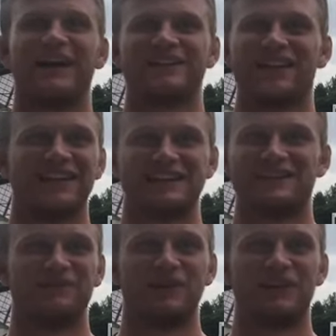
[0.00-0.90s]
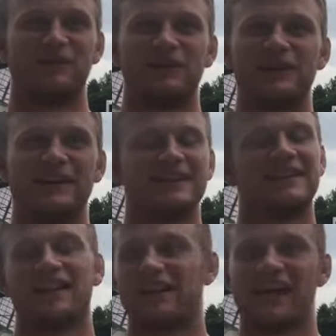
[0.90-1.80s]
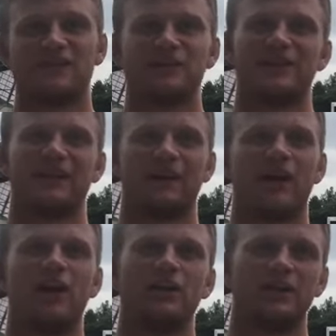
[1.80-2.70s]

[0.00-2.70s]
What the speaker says: I was like, this is unbelievable. Then the next week, they were like, "Oh, you're